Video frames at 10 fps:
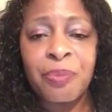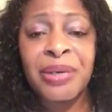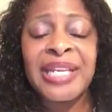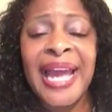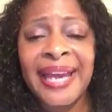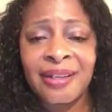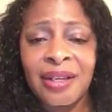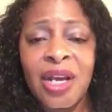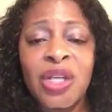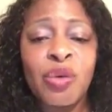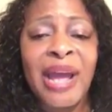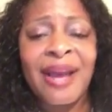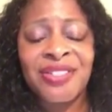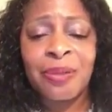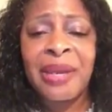But yet, you
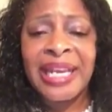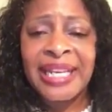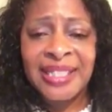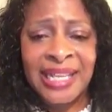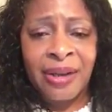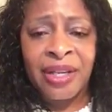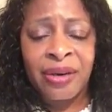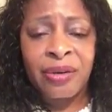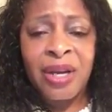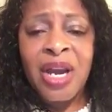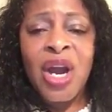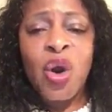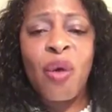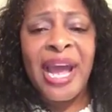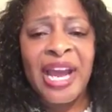have some idiots out here
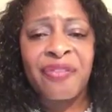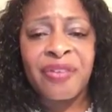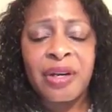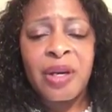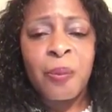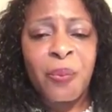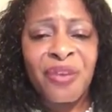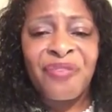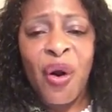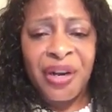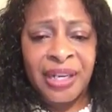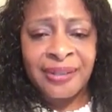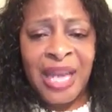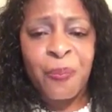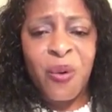who have
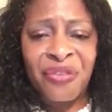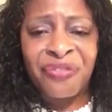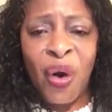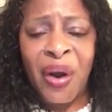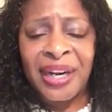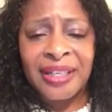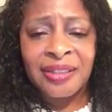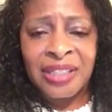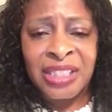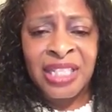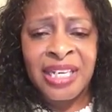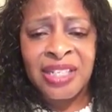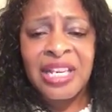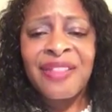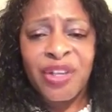perverted the
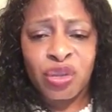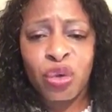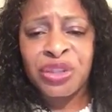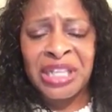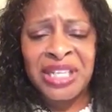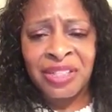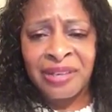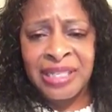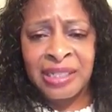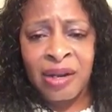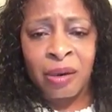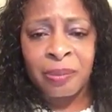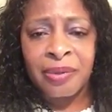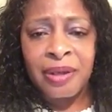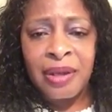tenets, the true tenets of
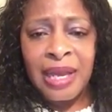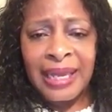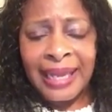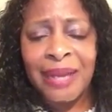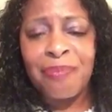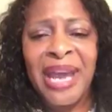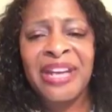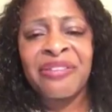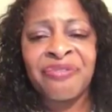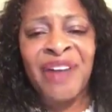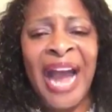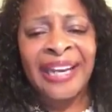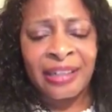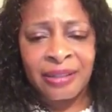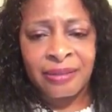Islam, and made it
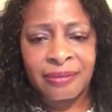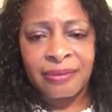violent